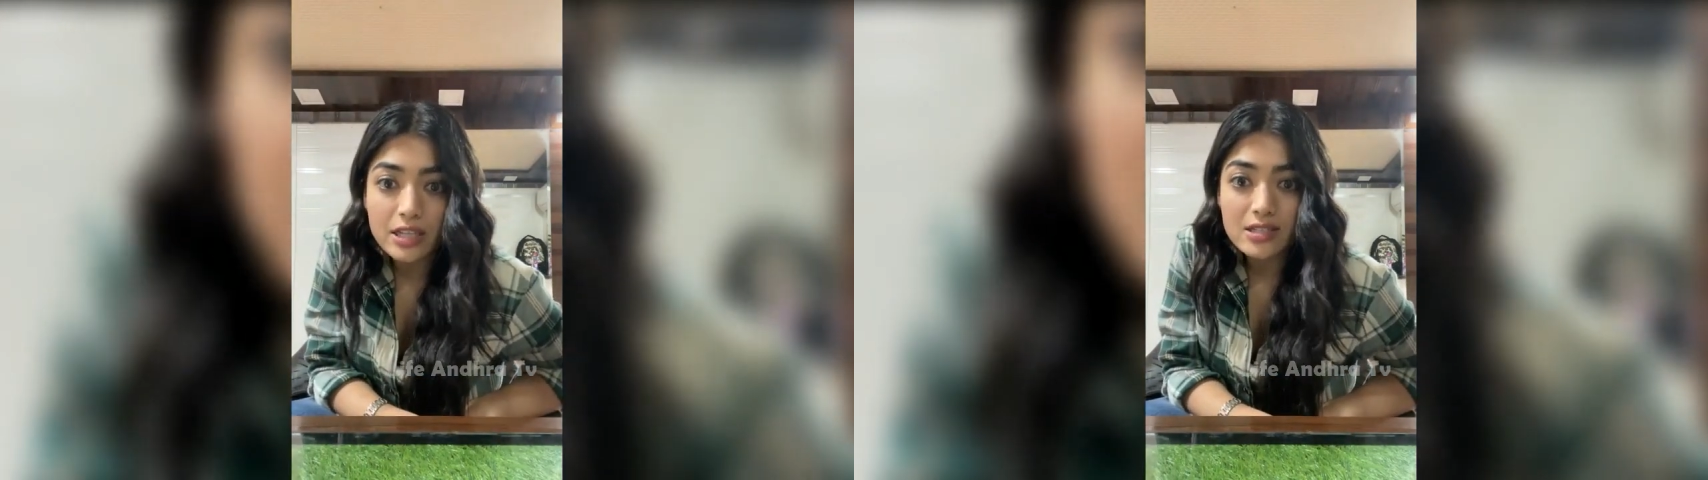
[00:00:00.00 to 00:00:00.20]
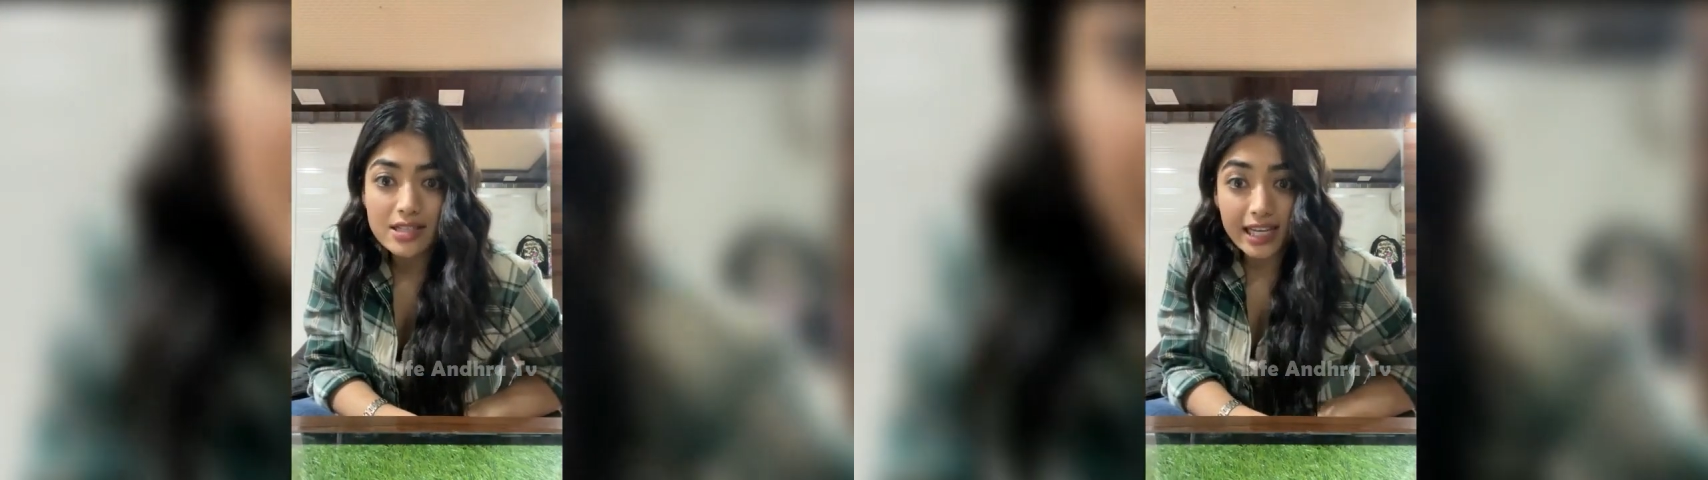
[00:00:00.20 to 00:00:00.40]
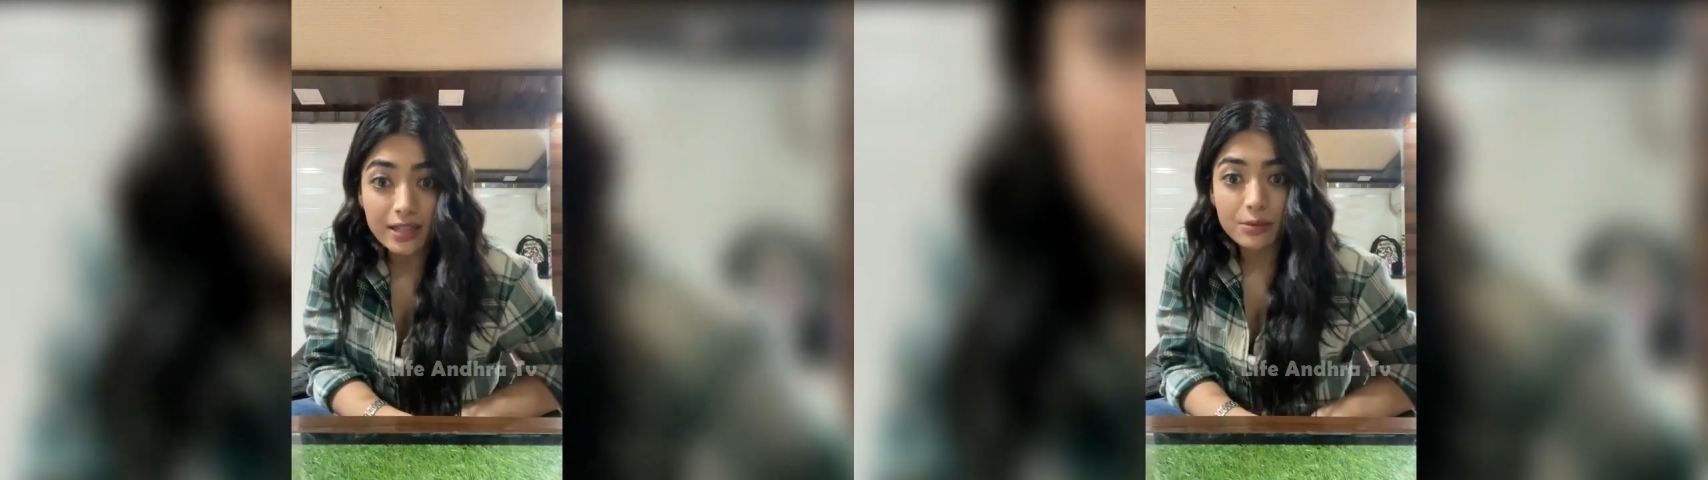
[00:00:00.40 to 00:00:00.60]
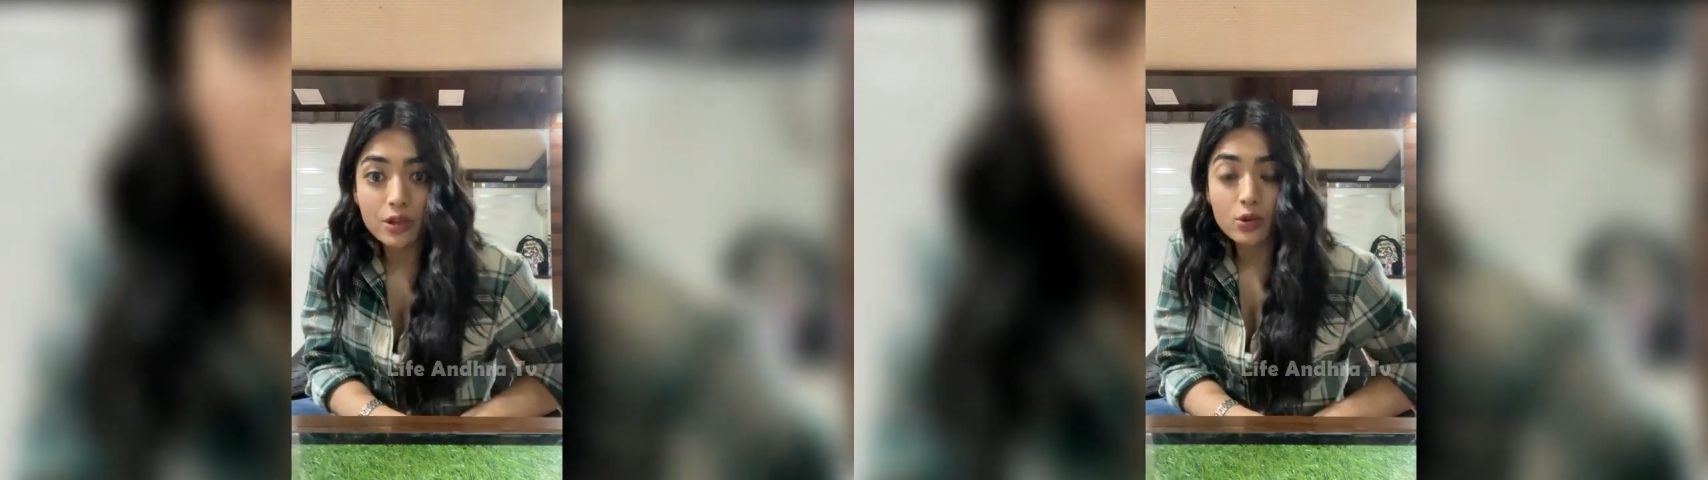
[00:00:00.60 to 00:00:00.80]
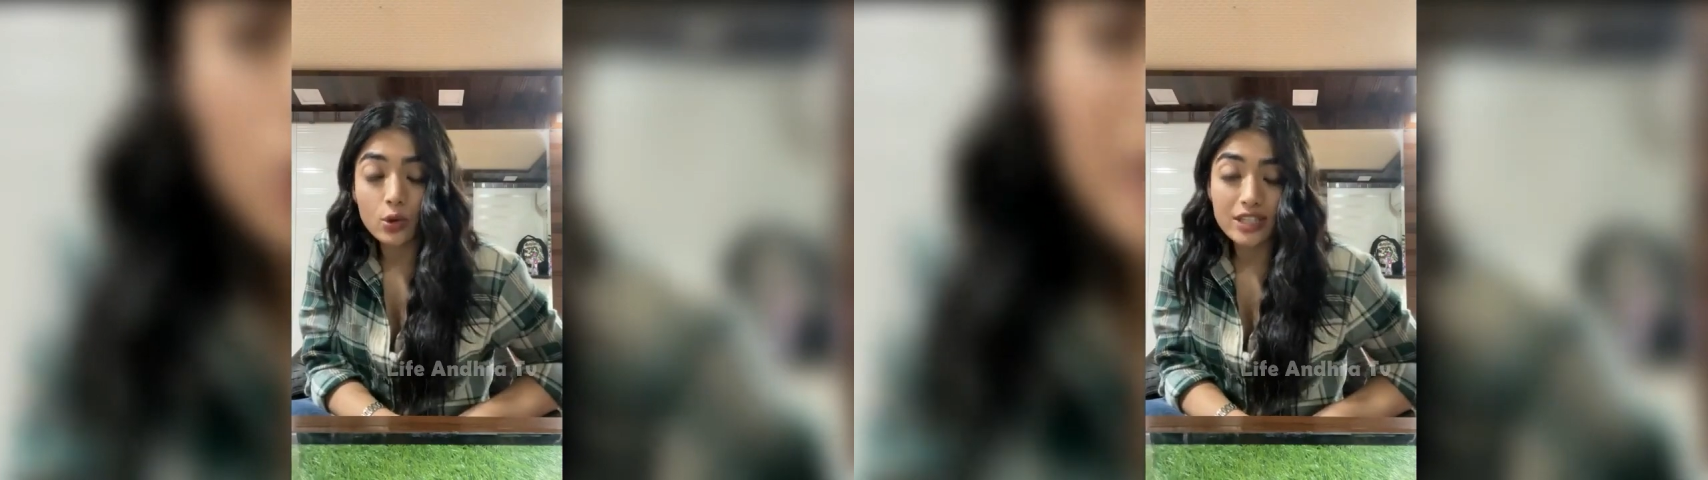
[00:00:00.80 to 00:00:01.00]
Please tell
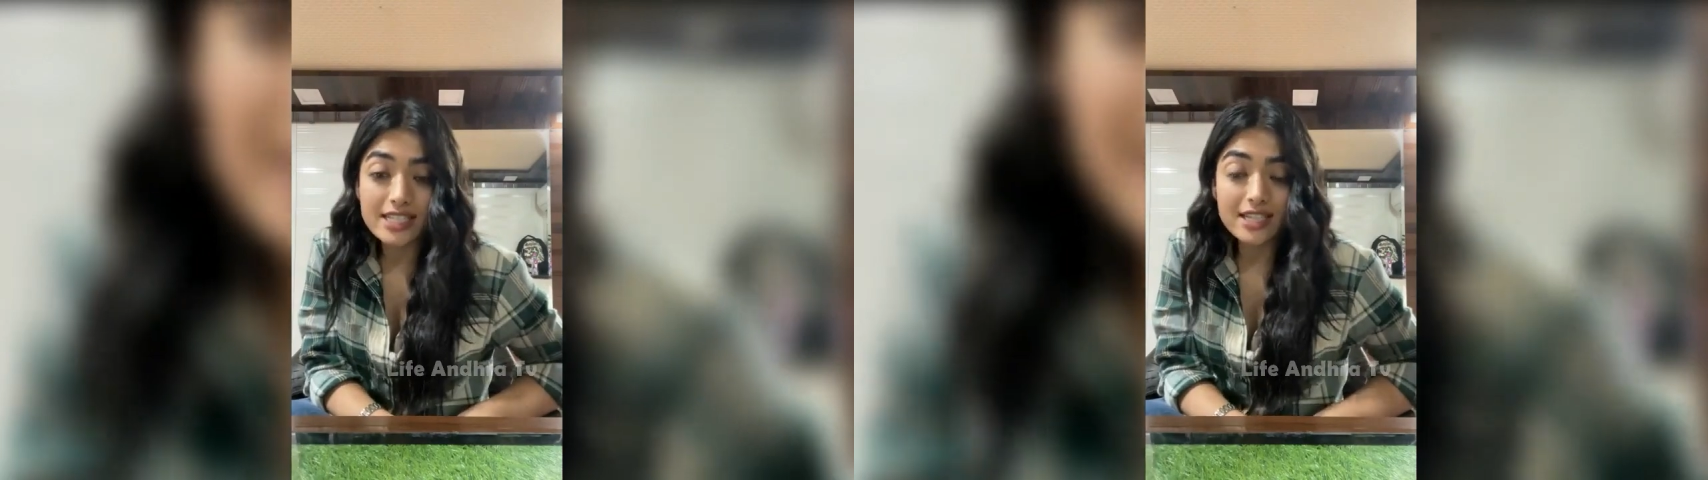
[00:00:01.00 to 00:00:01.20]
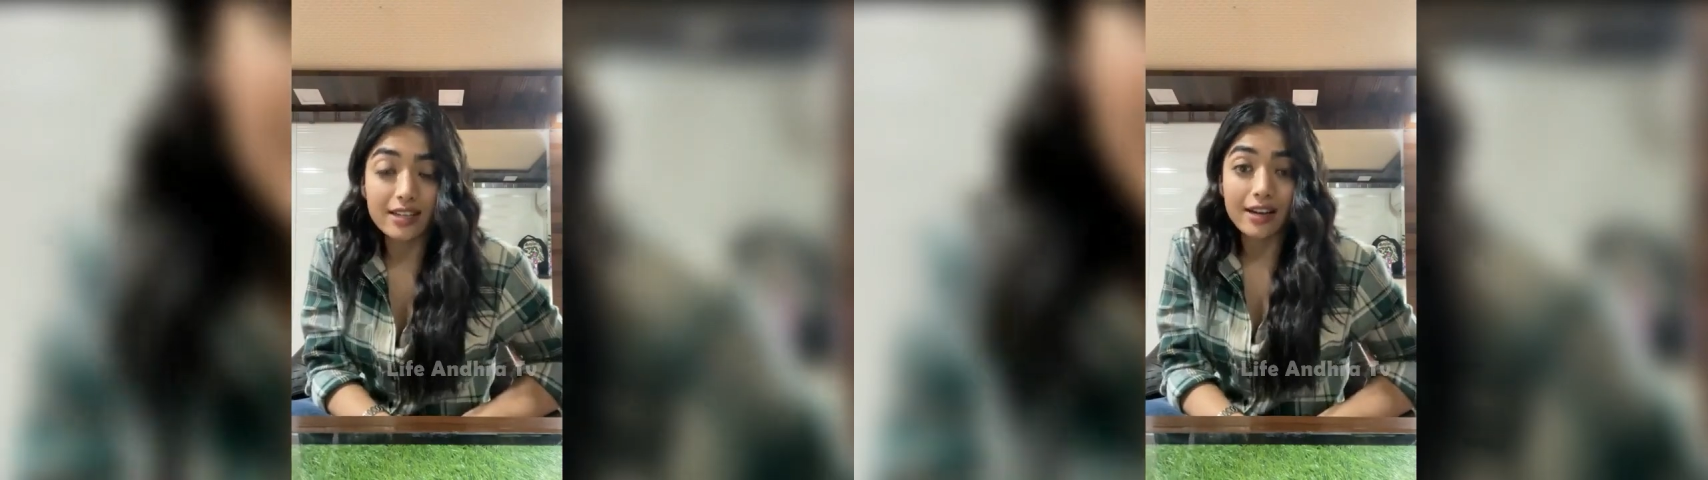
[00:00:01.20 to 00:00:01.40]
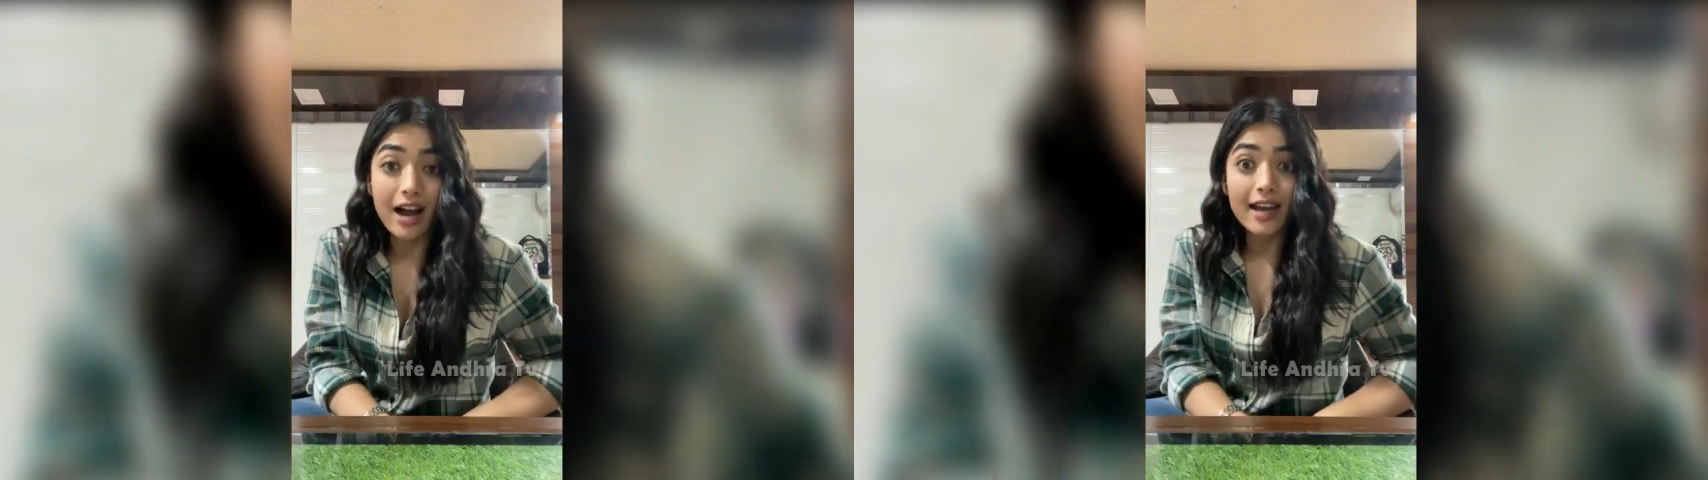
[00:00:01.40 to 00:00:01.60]
about Odisha.